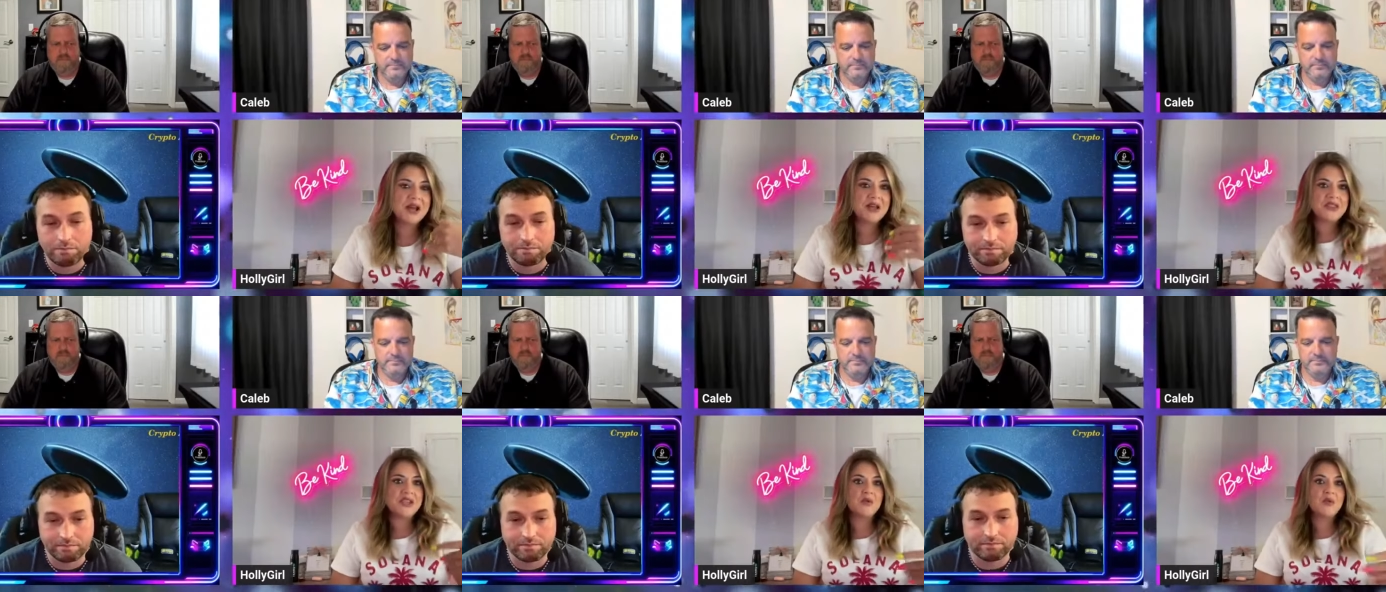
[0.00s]
Speaker 1: a
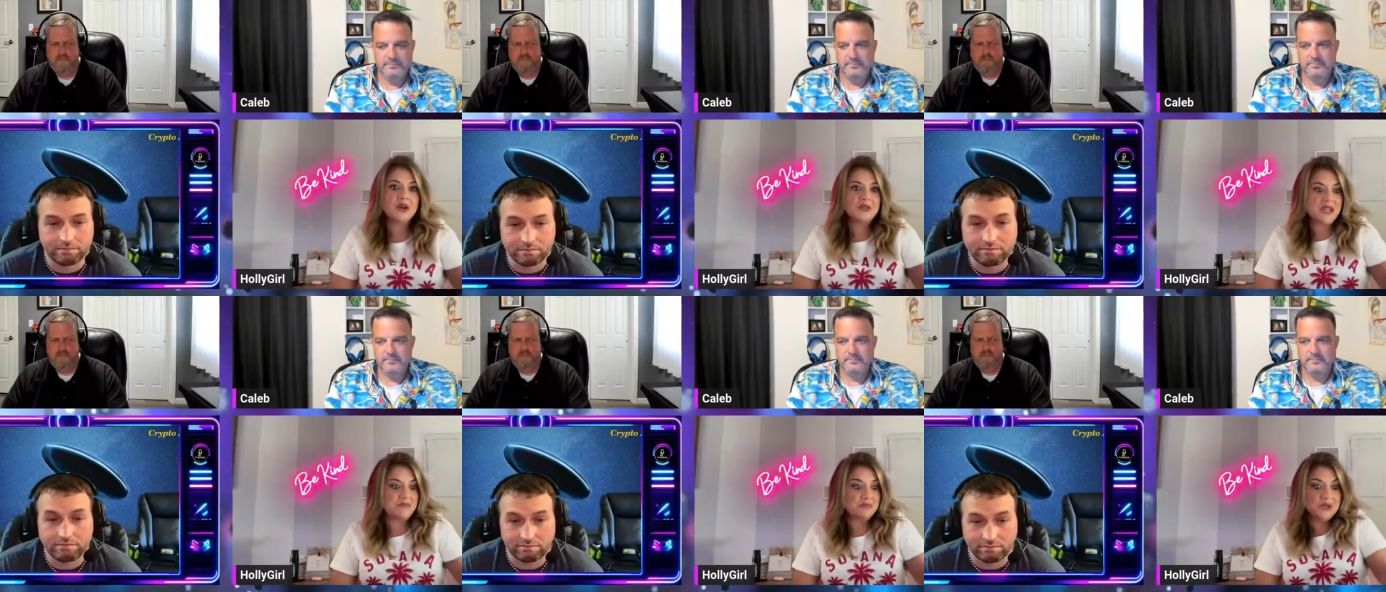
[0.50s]
thing where
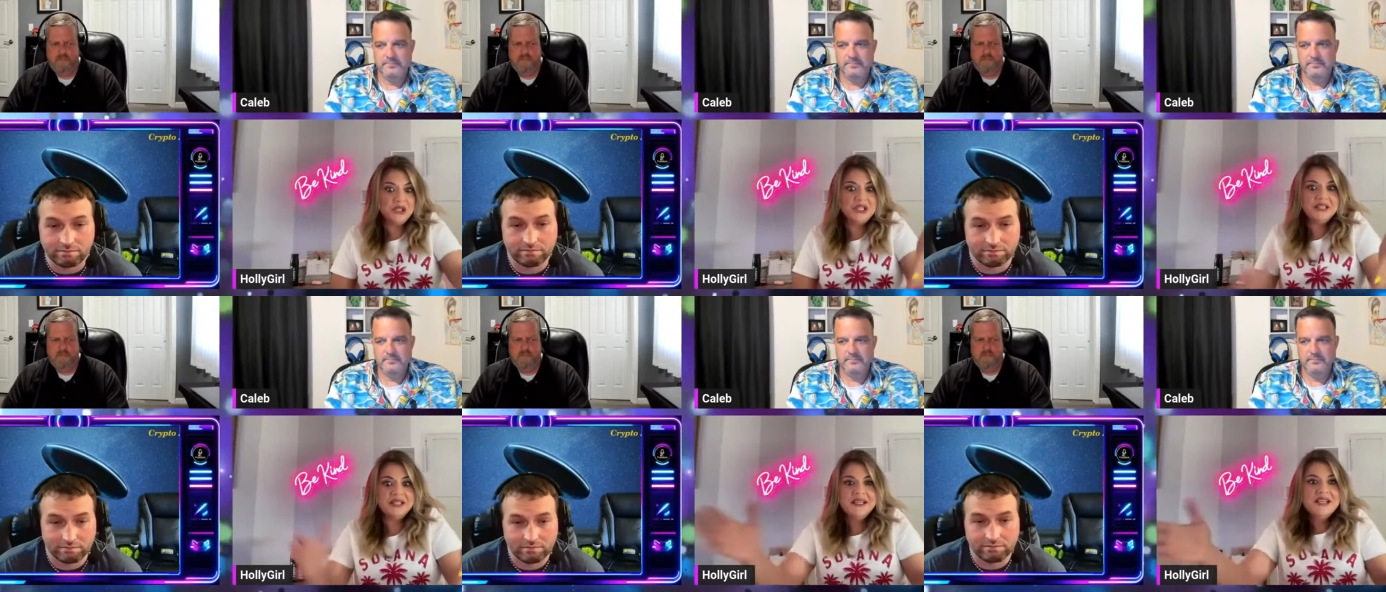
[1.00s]
they put
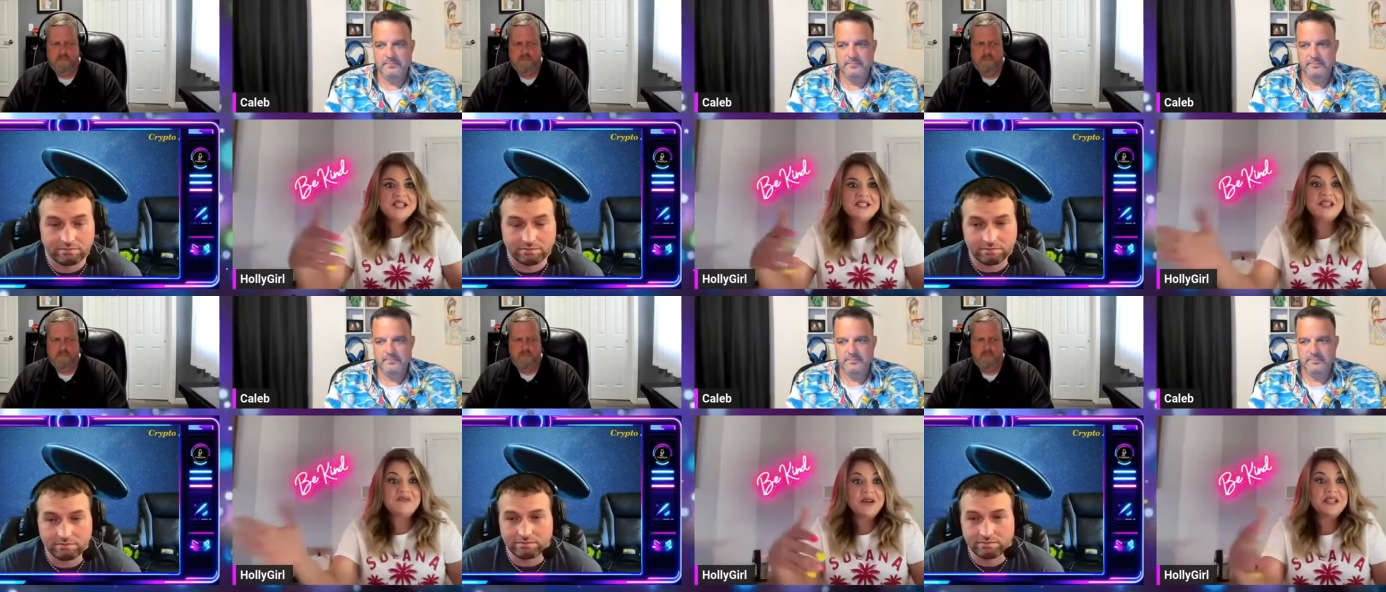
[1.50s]

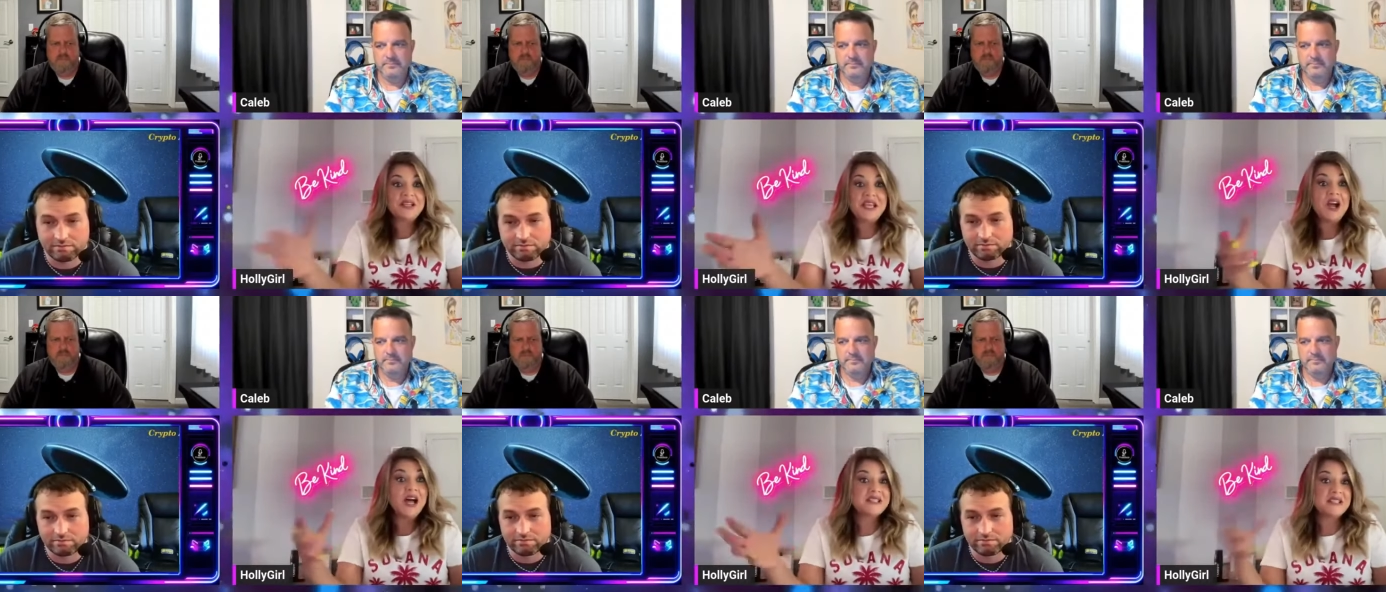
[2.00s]
different they
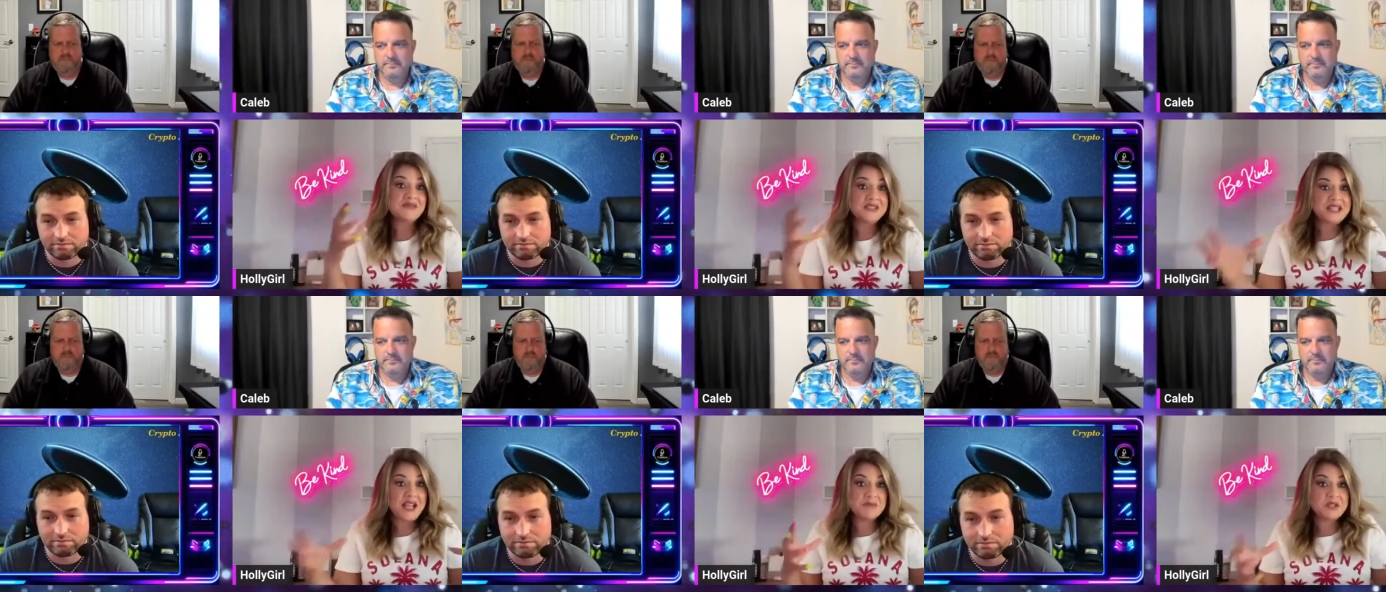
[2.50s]
got different
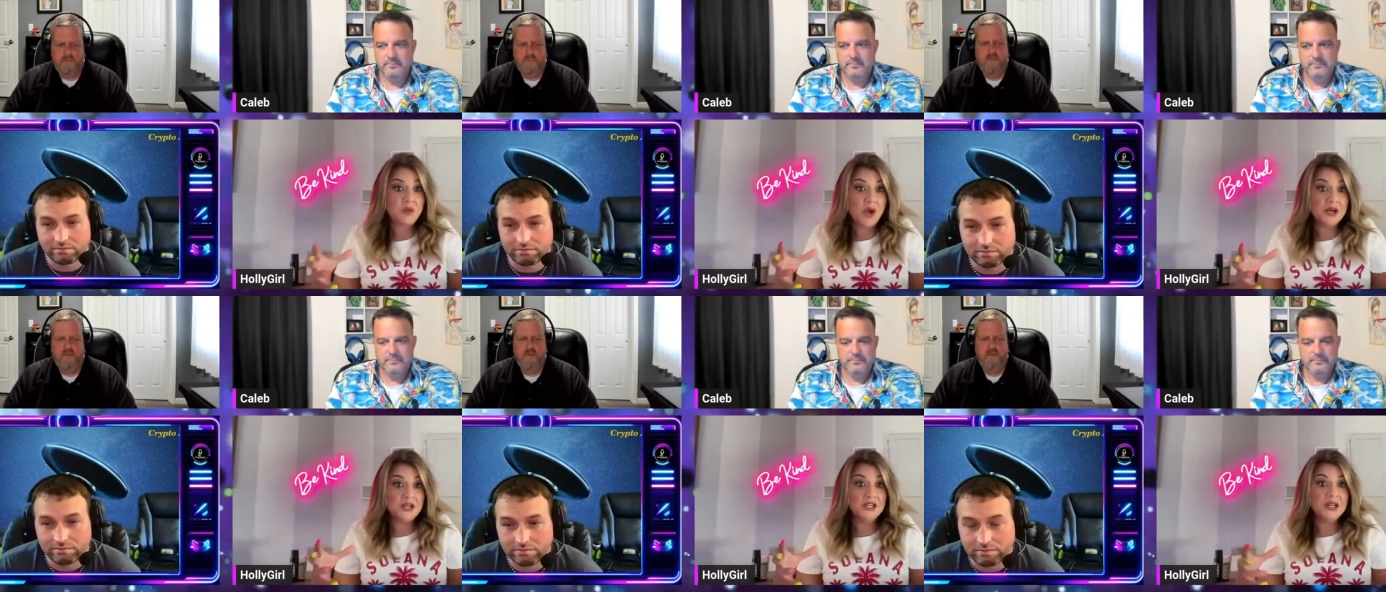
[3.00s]
types of
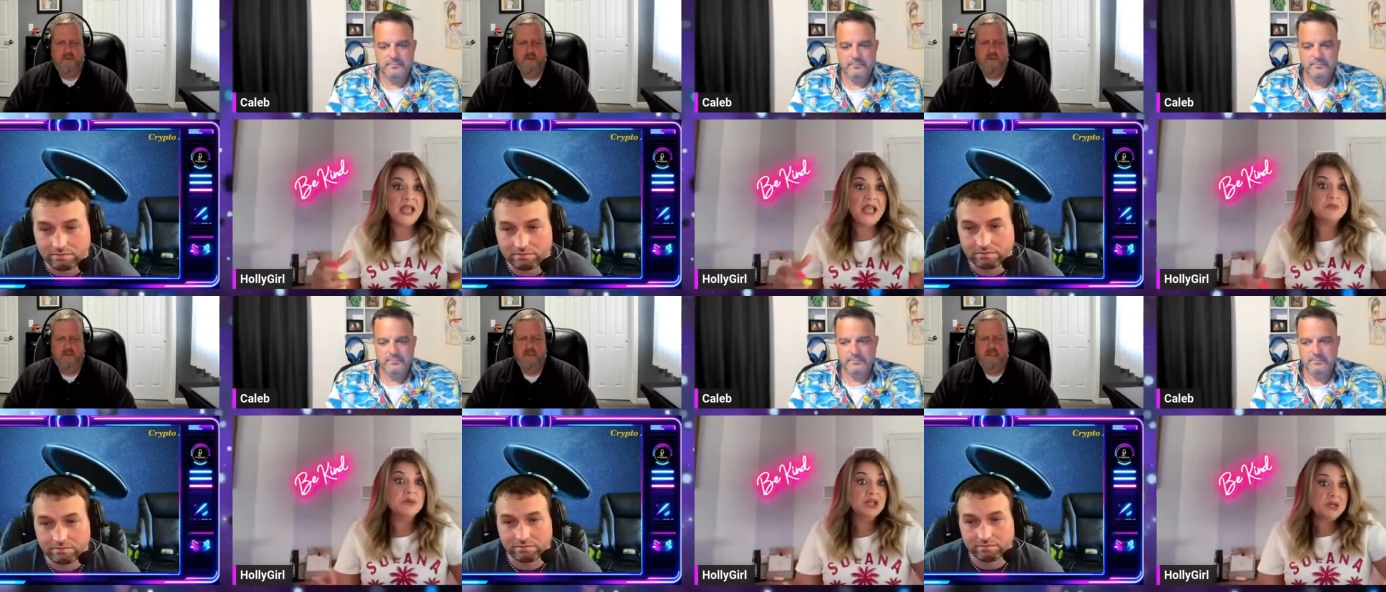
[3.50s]
water
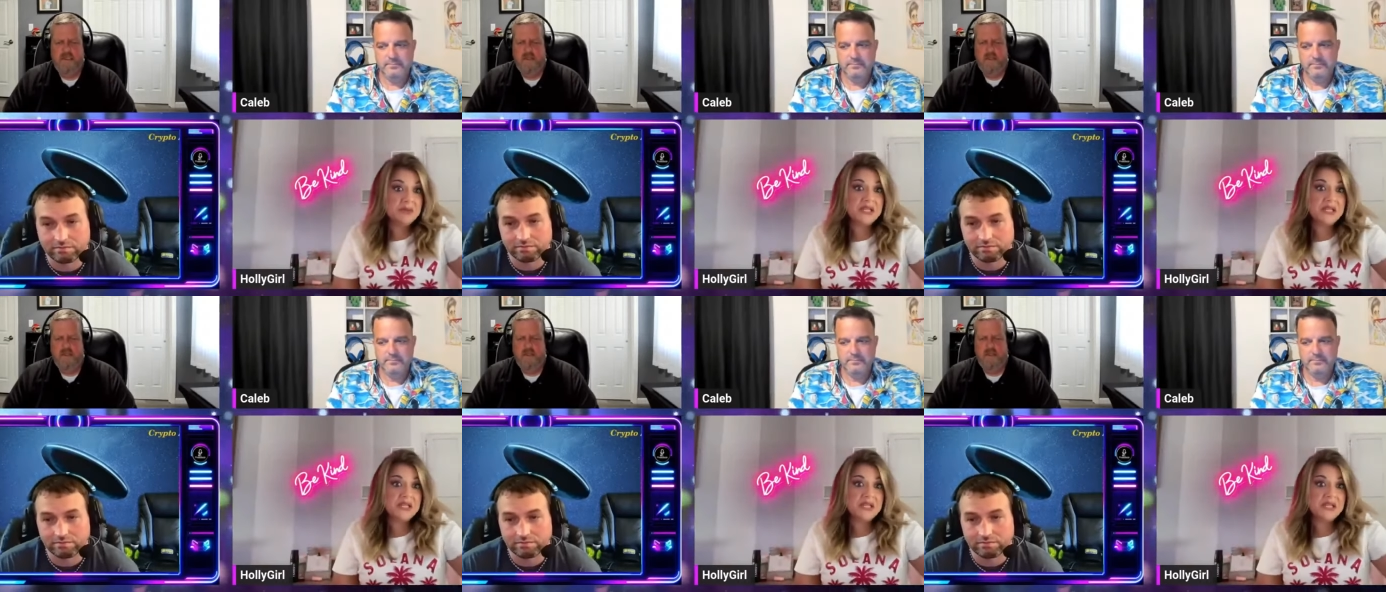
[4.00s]
and put them in